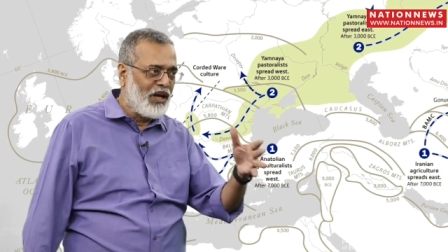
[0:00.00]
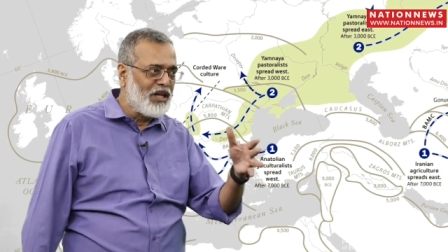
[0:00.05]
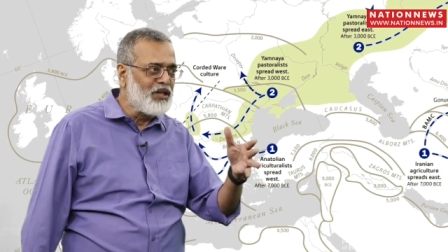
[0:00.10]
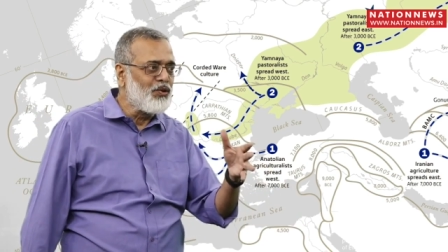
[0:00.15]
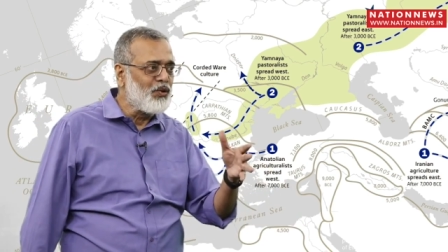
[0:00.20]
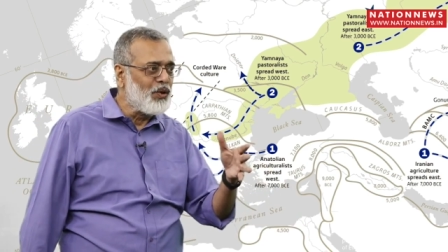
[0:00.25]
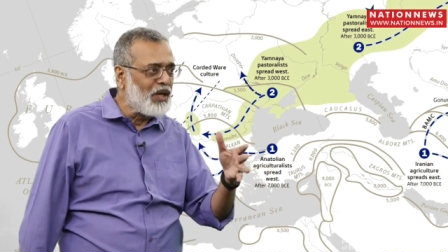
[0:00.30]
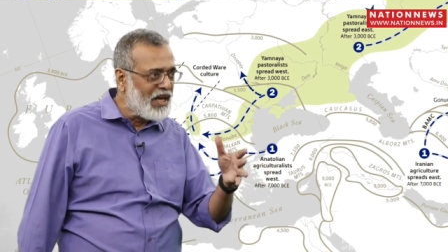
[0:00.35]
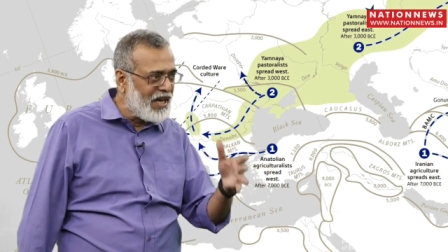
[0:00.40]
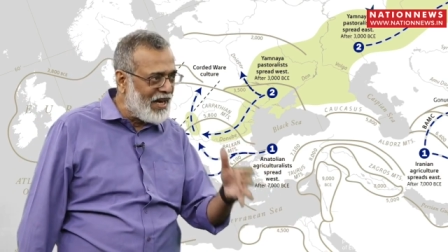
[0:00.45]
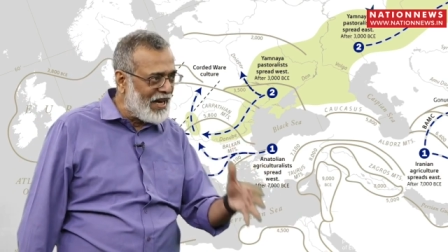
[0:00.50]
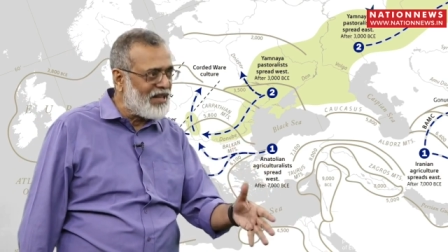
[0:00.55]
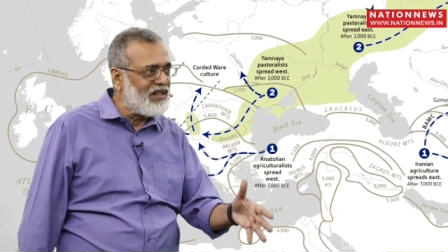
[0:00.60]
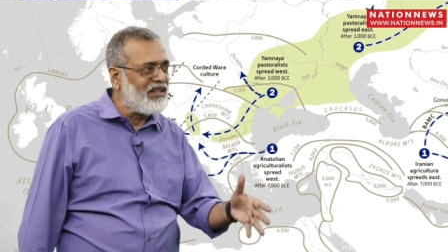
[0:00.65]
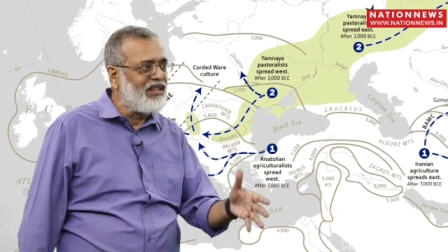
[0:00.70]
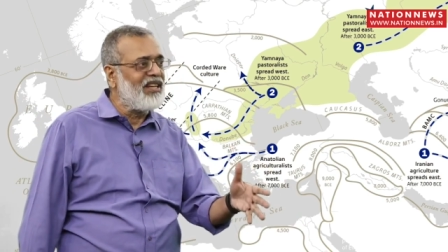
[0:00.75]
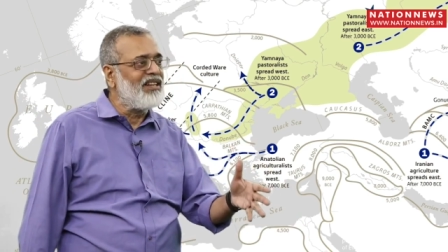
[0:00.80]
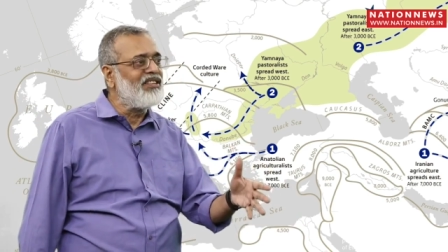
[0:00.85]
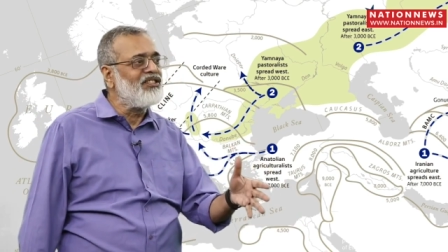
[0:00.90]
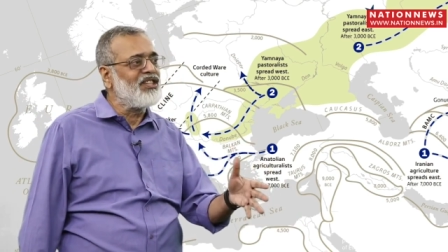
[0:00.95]
Once we
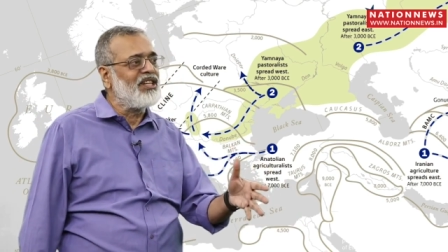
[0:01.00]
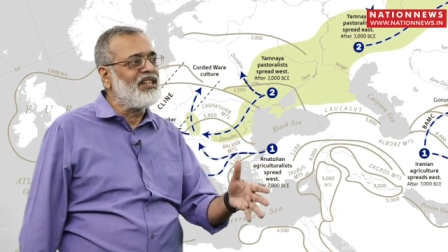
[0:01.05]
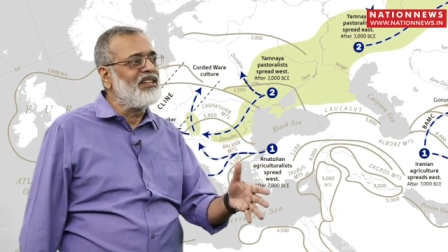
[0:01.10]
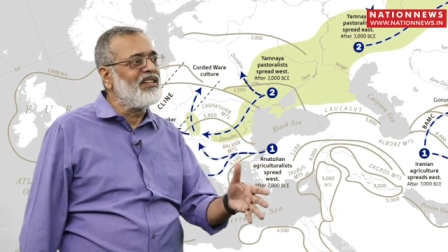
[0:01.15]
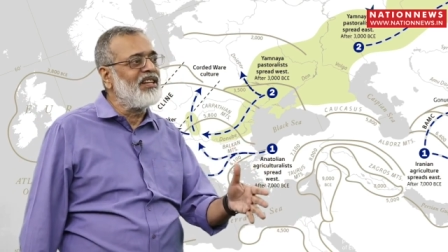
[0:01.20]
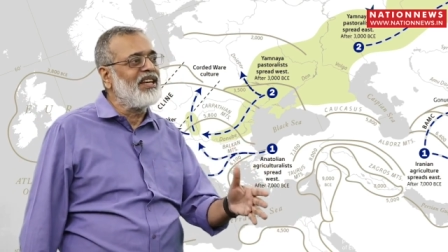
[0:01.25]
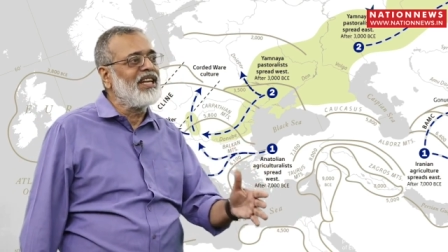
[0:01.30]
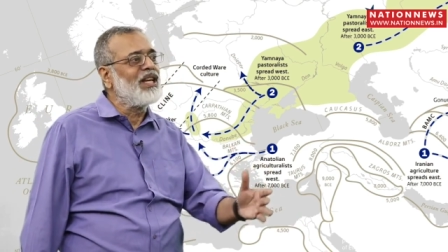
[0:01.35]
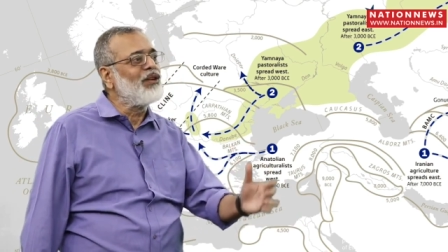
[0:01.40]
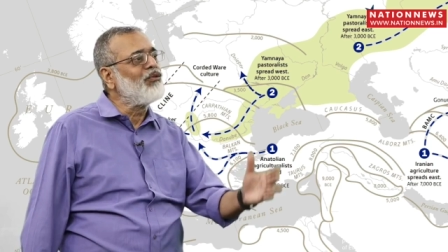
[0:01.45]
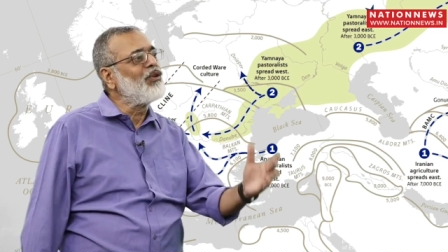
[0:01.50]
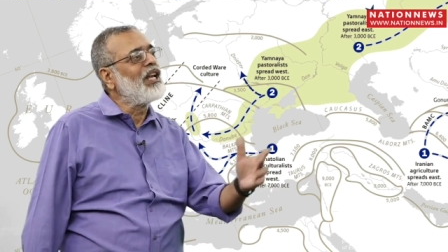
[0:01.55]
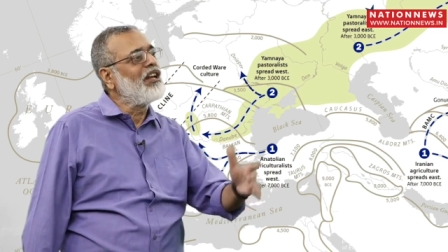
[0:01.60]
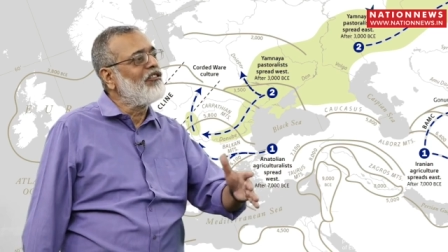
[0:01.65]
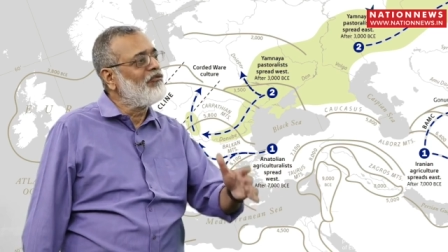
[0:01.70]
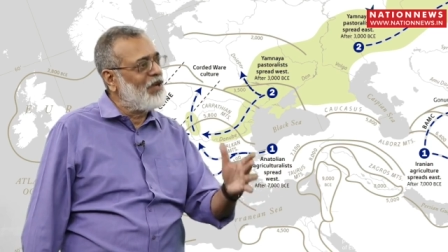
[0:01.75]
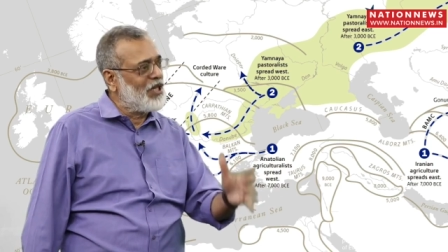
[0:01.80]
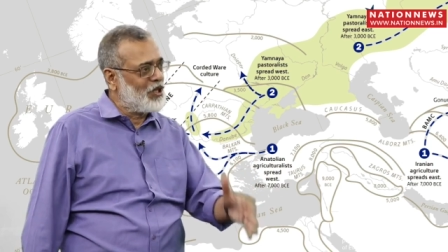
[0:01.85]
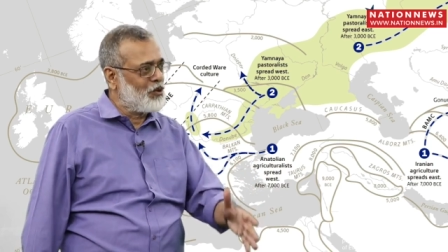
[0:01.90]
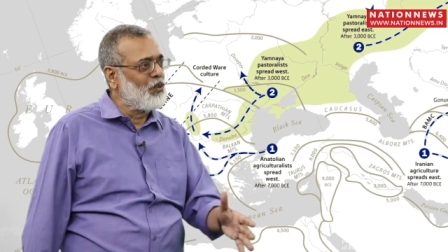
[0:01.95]
get the ancient DNA, we'll
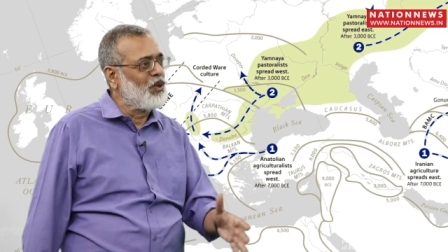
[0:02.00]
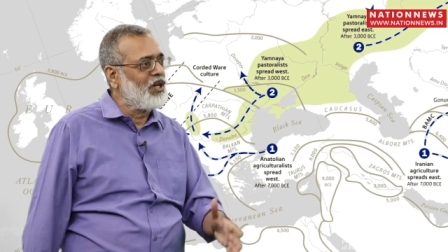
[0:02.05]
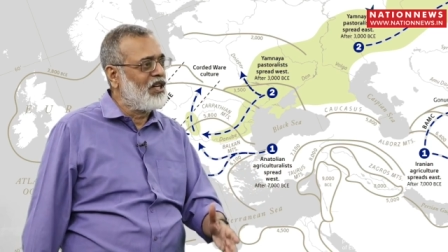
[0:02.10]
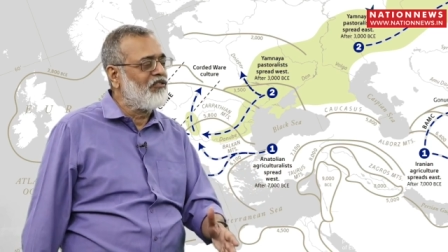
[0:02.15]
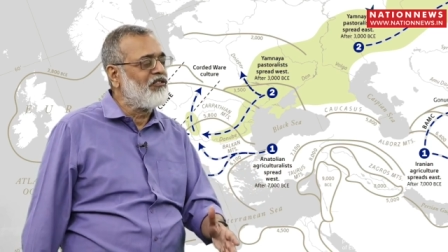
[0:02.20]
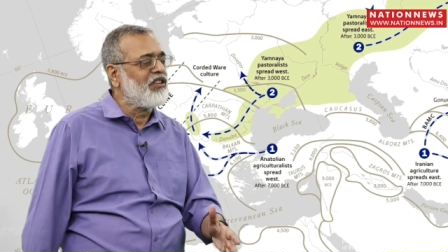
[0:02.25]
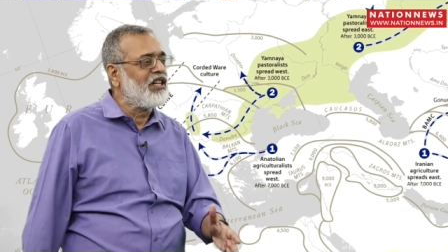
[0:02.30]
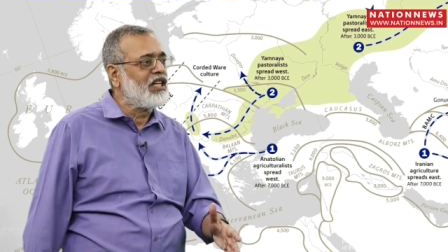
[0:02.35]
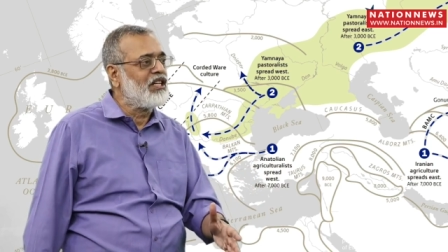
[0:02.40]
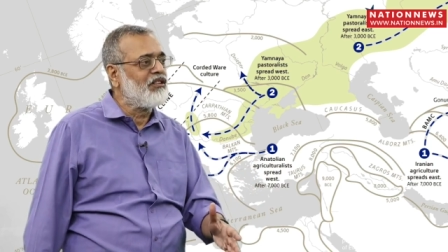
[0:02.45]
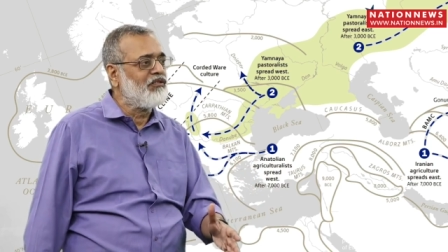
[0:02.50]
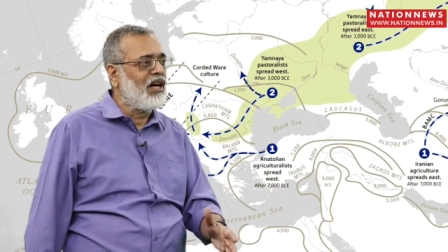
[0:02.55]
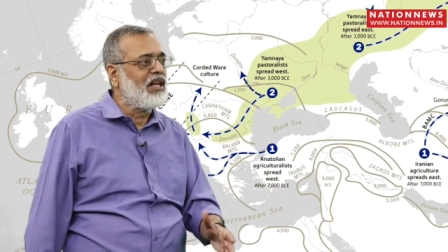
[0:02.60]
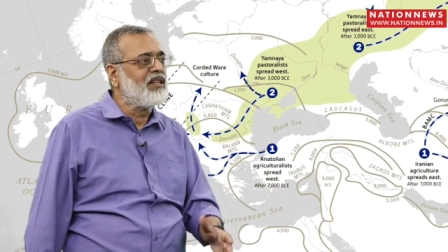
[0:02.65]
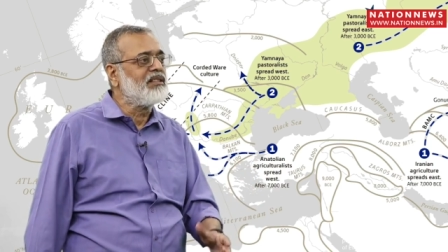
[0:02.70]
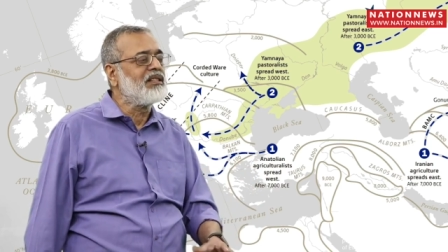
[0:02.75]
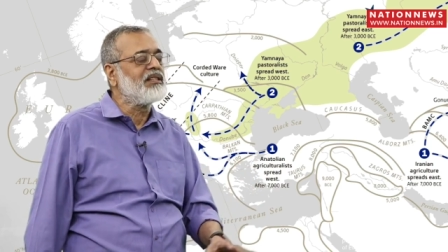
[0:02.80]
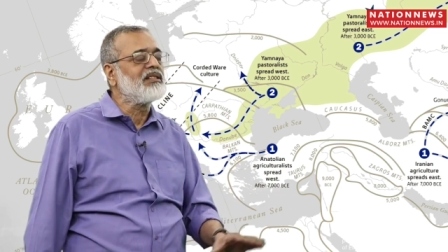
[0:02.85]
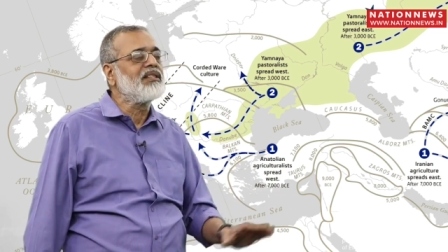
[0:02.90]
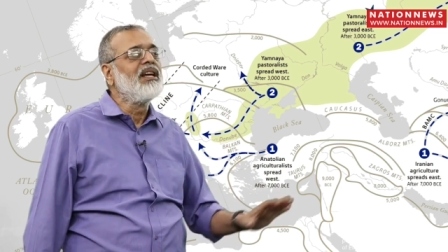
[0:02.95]
have much more definitive
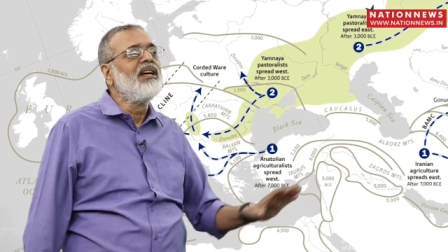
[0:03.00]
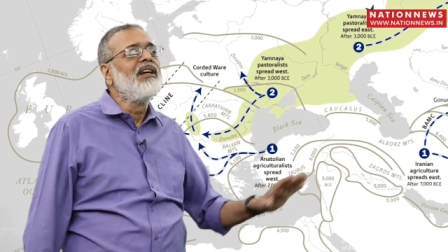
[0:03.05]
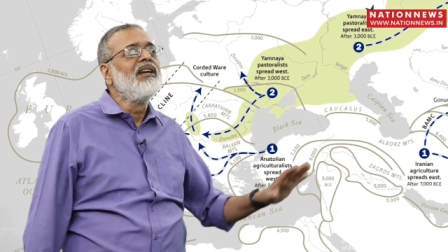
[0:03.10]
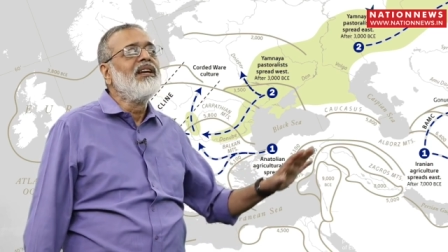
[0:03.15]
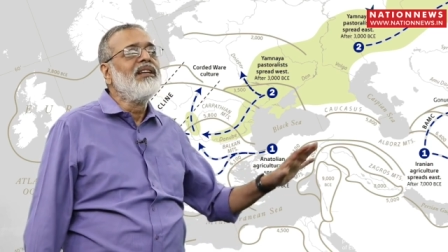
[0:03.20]
answers.